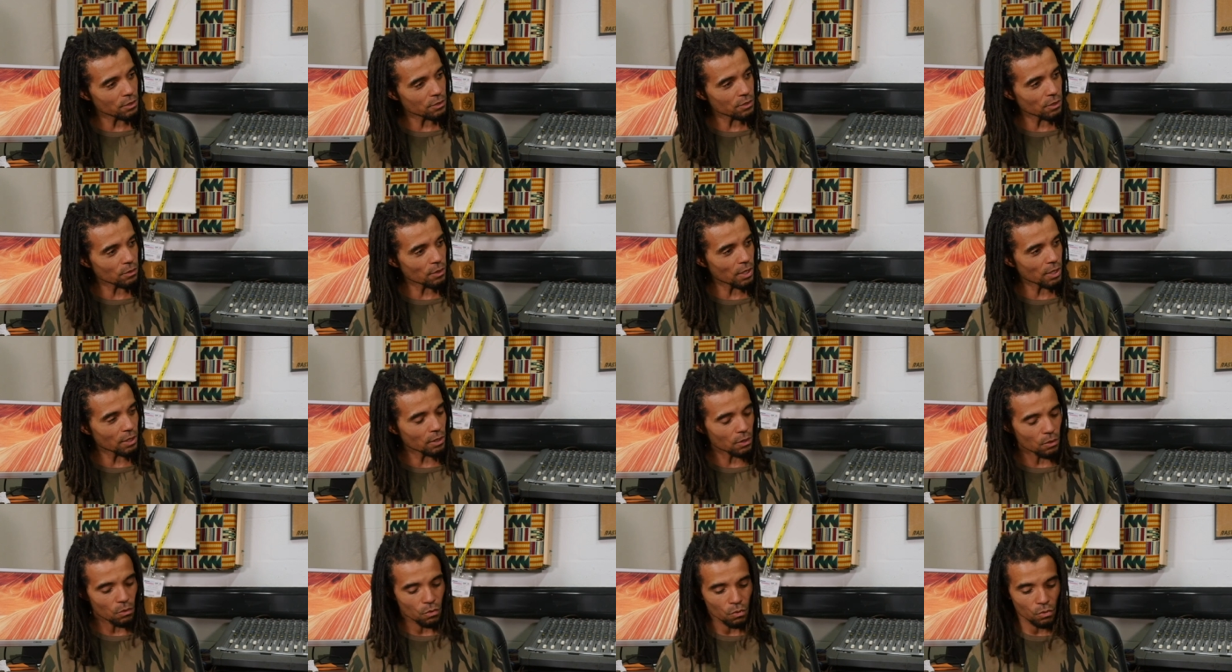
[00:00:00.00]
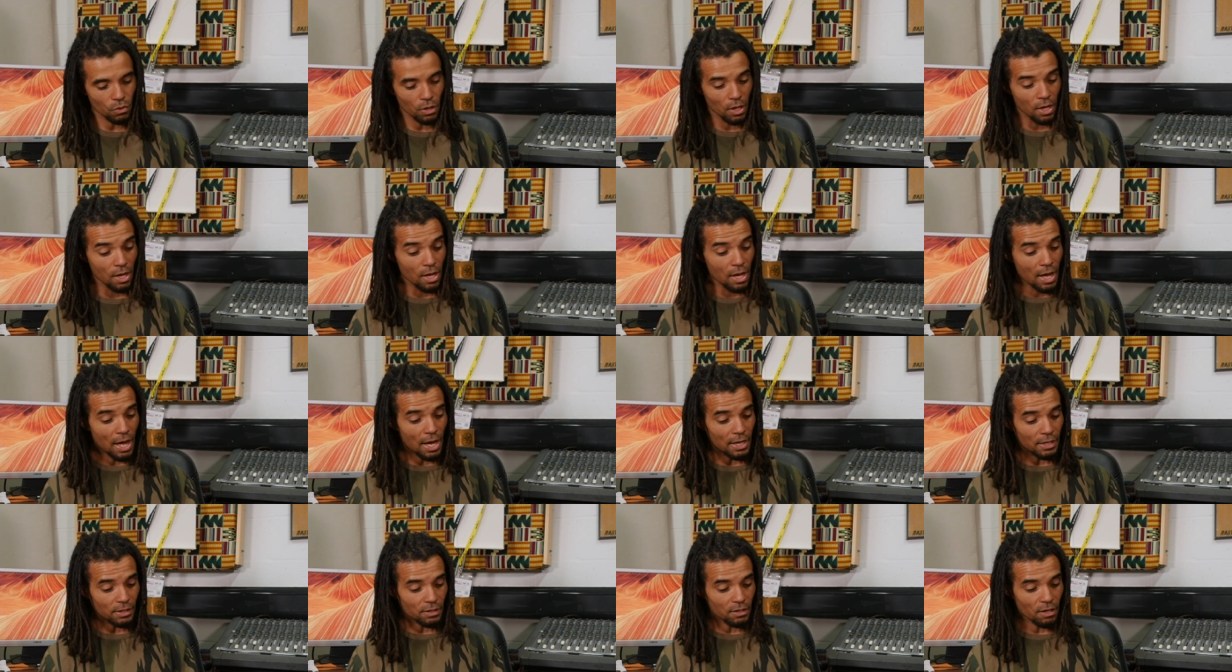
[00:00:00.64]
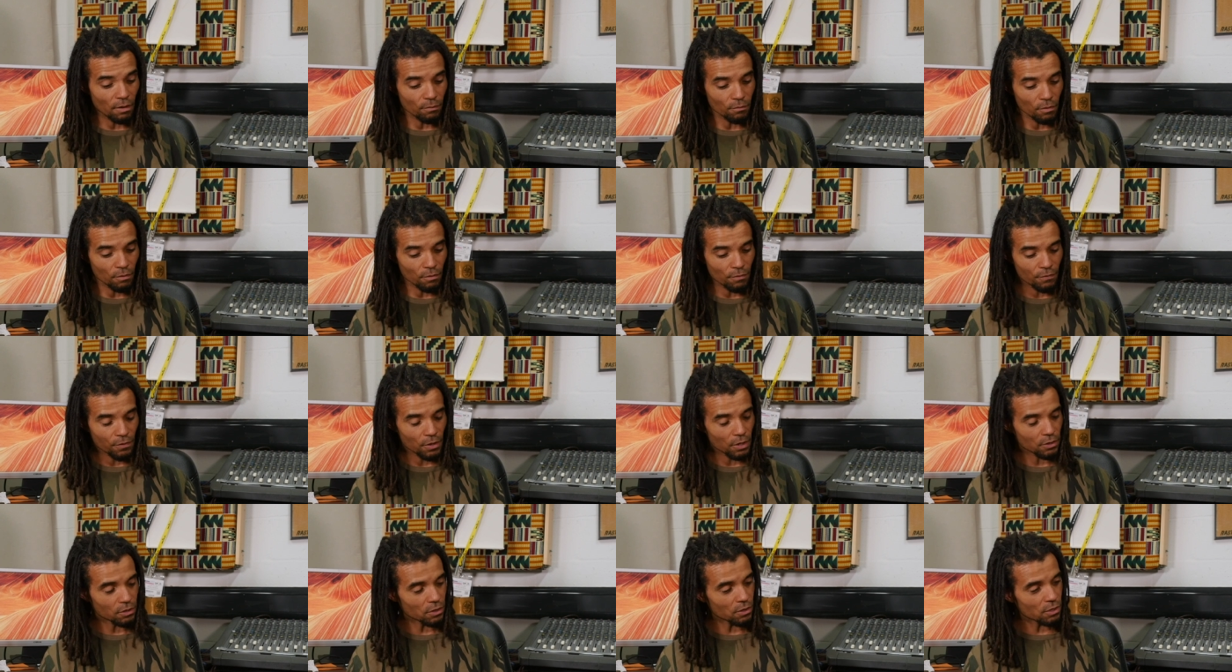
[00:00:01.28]
So they called, Attlee's government
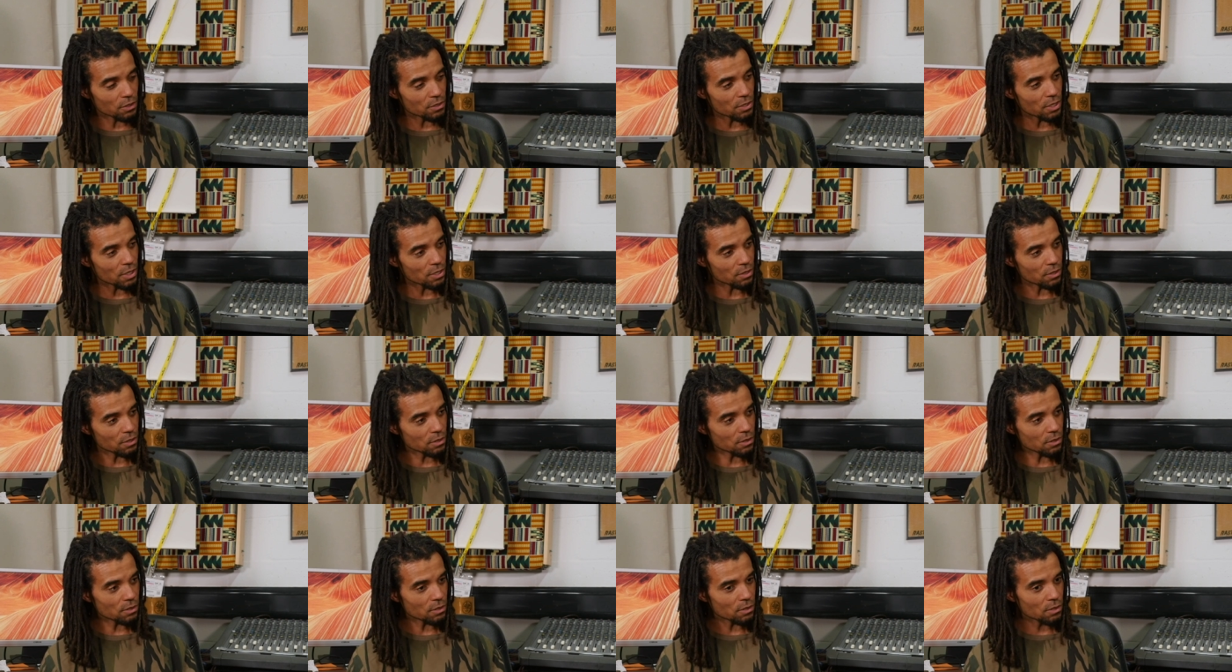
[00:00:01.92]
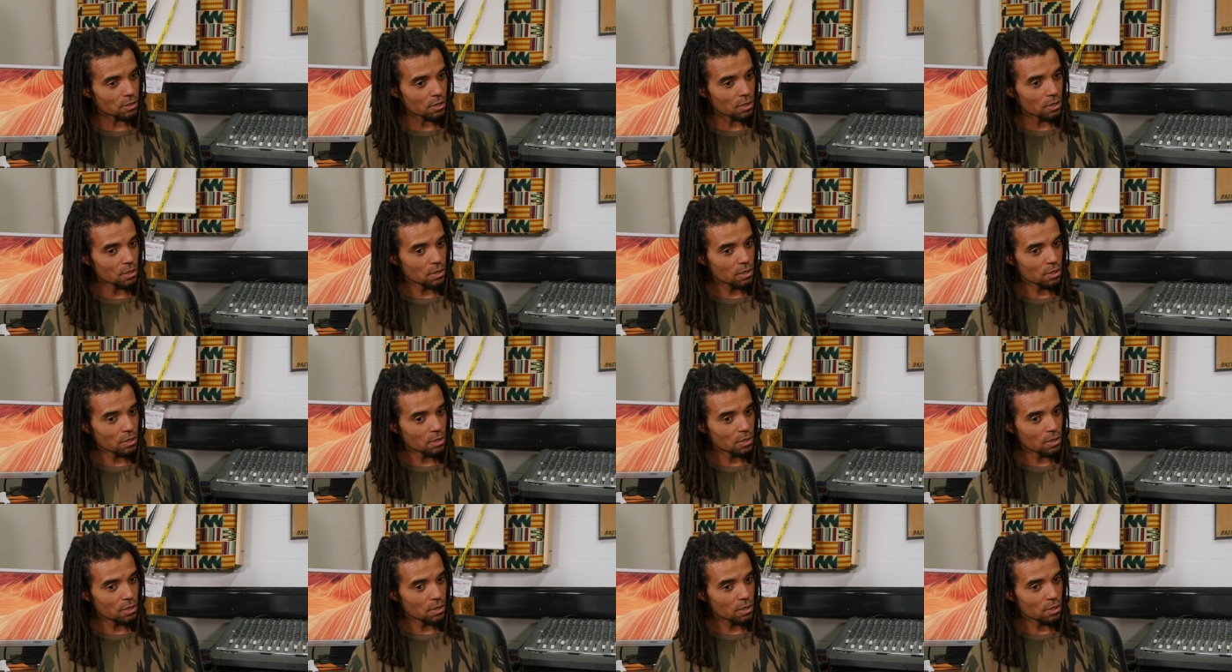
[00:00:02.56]
referred to the citizens